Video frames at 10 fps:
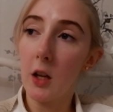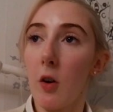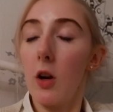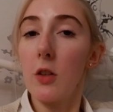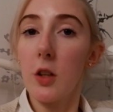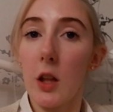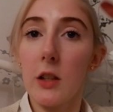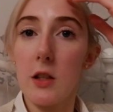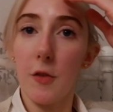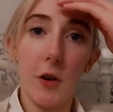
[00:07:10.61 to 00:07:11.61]
I've got loads of
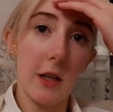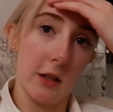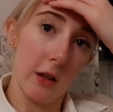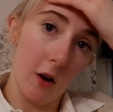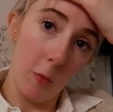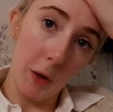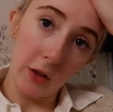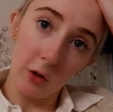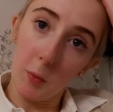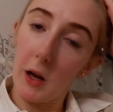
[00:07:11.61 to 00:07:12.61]
things in the freezer that I've
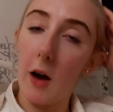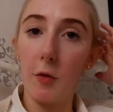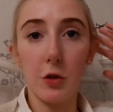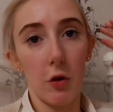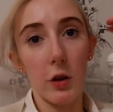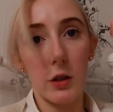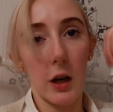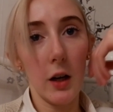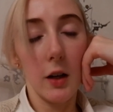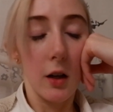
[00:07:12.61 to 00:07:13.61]
picked up and I haven't tried
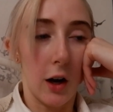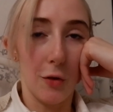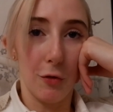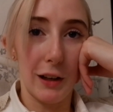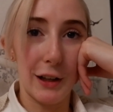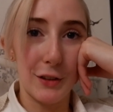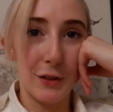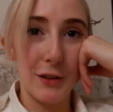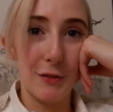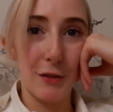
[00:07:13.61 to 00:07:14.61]
yet. And I'm really
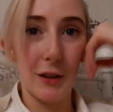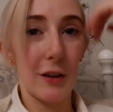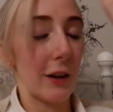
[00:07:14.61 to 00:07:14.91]
excited for it.